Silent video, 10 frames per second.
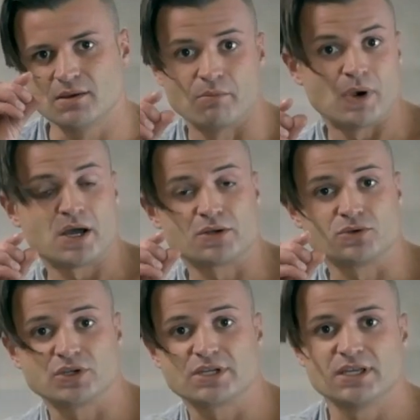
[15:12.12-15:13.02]

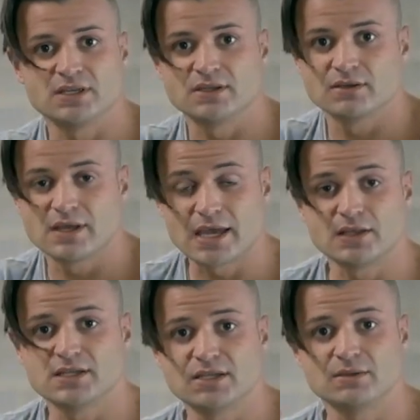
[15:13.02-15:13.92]
modern looking
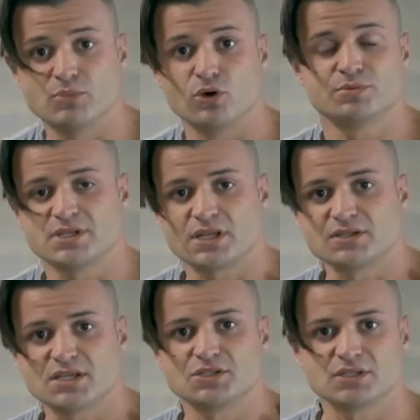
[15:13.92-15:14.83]
LED bulbs that
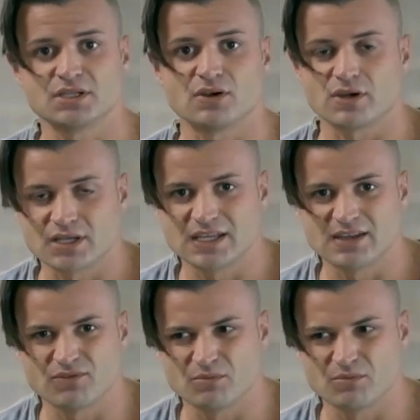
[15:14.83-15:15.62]
essentially are going to give